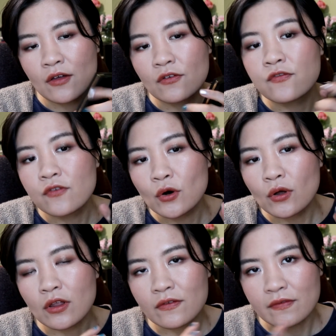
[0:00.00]

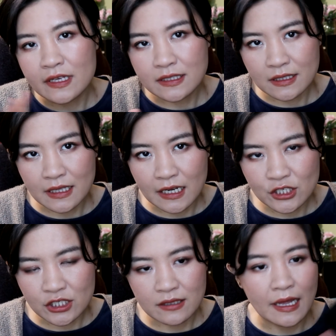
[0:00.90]
full of this
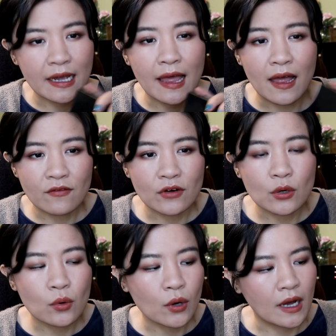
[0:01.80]
collection, like every
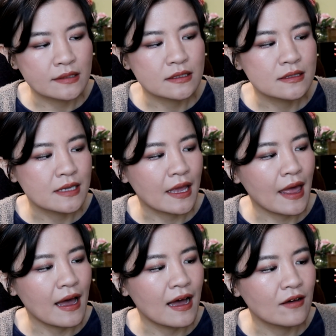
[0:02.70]
quad they
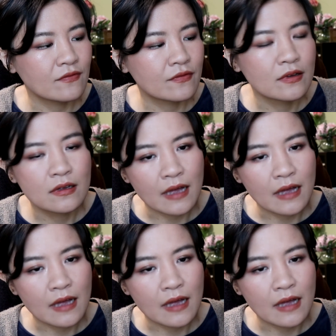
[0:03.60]
have